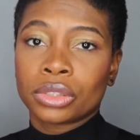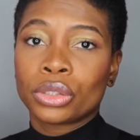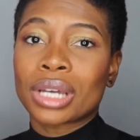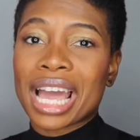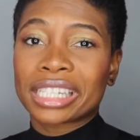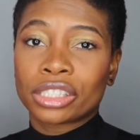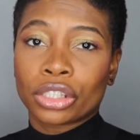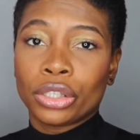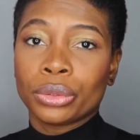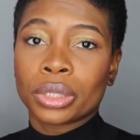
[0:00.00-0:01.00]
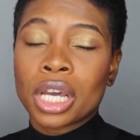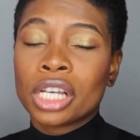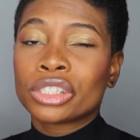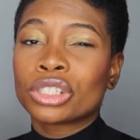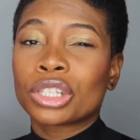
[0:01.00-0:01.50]
To execute.
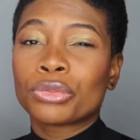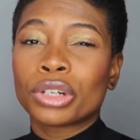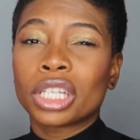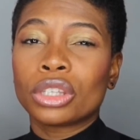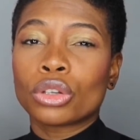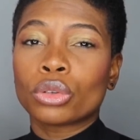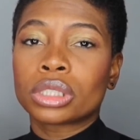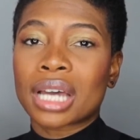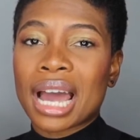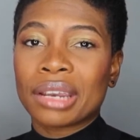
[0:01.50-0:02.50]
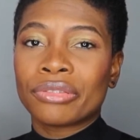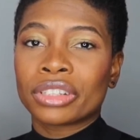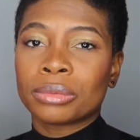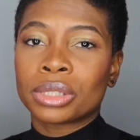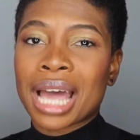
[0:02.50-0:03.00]
So there's really no time for
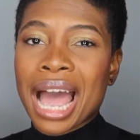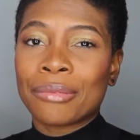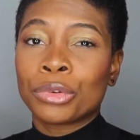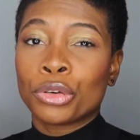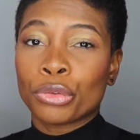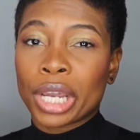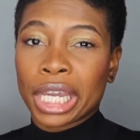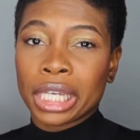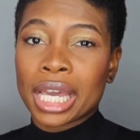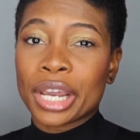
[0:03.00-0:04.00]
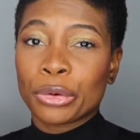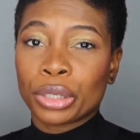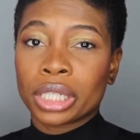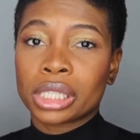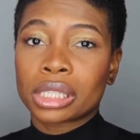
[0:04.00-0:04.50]
them to have gray
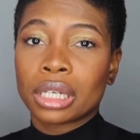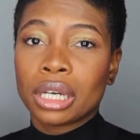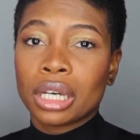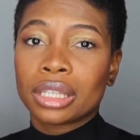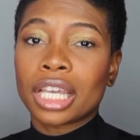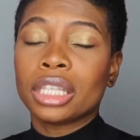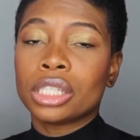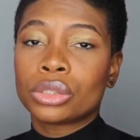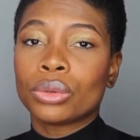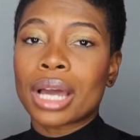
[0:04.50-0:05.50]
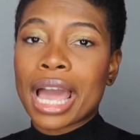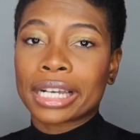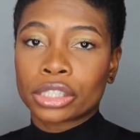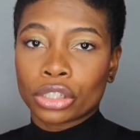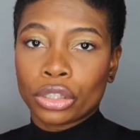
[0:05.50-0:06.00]
areas. They need to
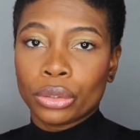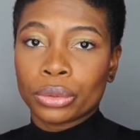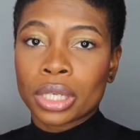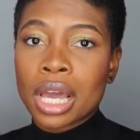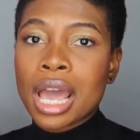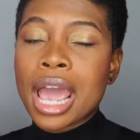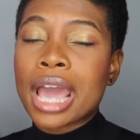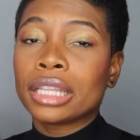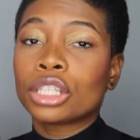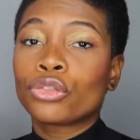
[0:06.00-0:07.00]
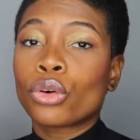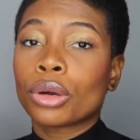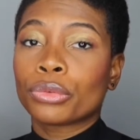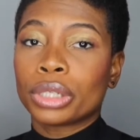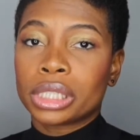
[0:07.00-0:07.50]
execute. And it's for a
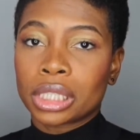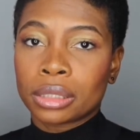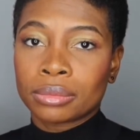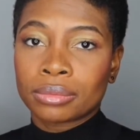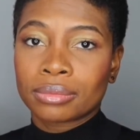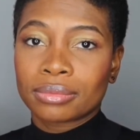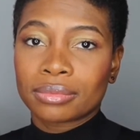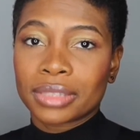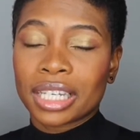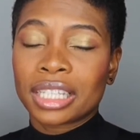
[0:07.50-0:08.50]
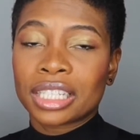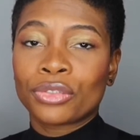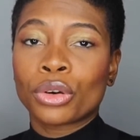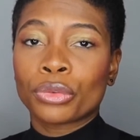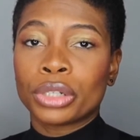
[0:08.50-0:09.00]
reason. It is
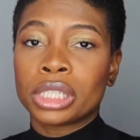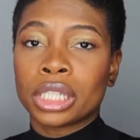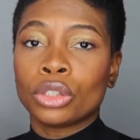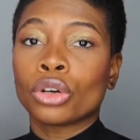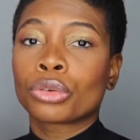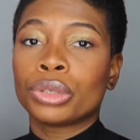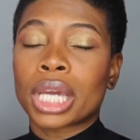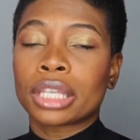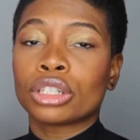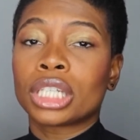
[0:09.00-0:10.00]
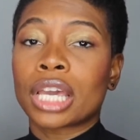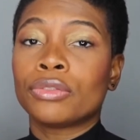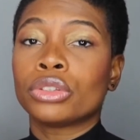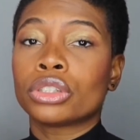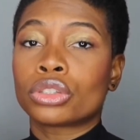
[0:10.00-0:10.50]
for a reason. Your creator gave
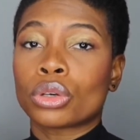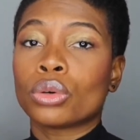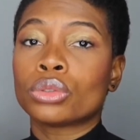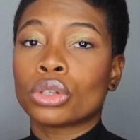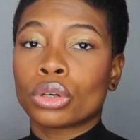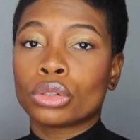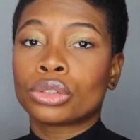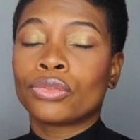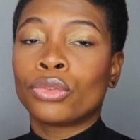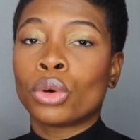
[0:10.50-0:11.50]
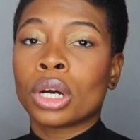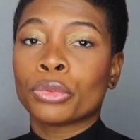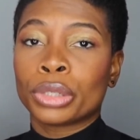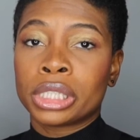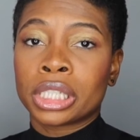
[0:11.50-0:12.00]
you the Soul's Urge for a
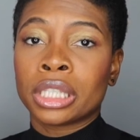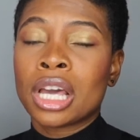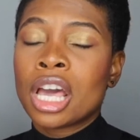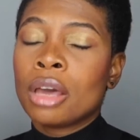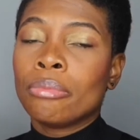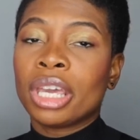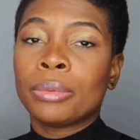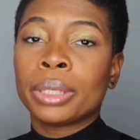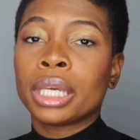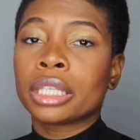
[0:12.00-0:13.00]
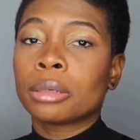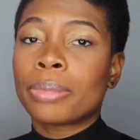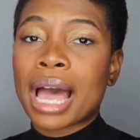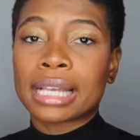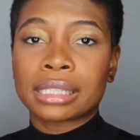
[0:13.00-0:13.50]
reason. Maybe in a
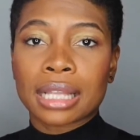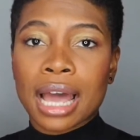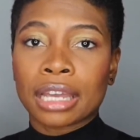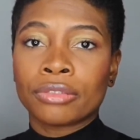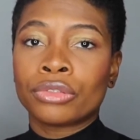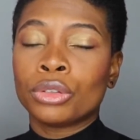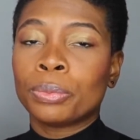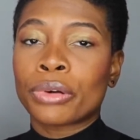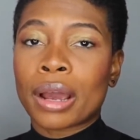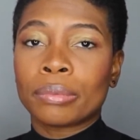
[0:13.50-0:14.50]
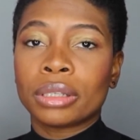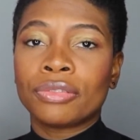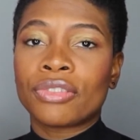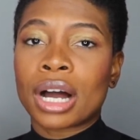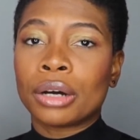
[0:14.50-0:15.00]
past life, you probably
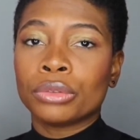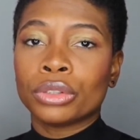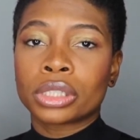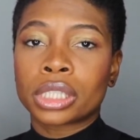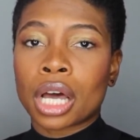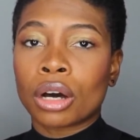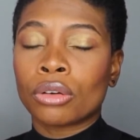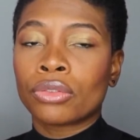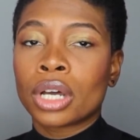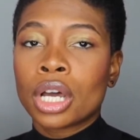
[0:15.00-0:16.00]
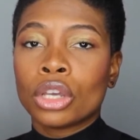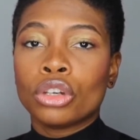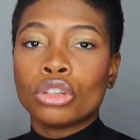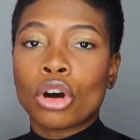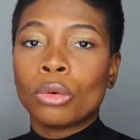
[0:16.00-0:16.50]
found yourself,
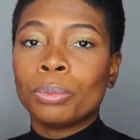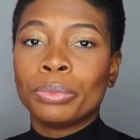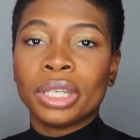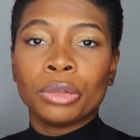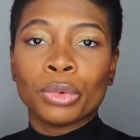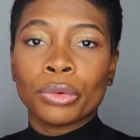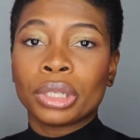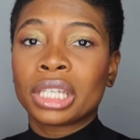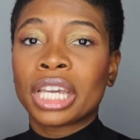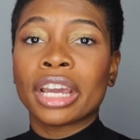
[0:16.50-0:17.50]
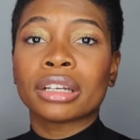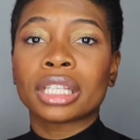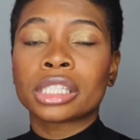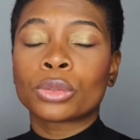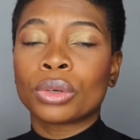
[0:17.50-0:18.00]
being very
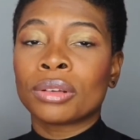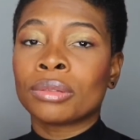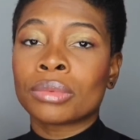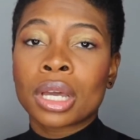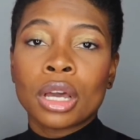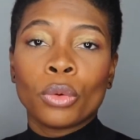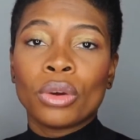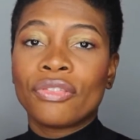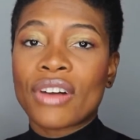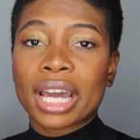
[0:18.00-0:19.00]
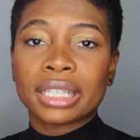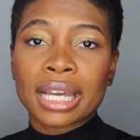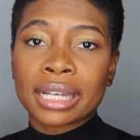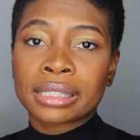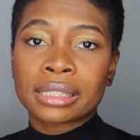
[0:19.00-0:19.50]
careless with
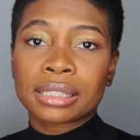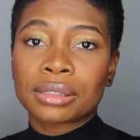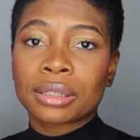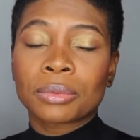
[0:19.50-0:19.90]
finance.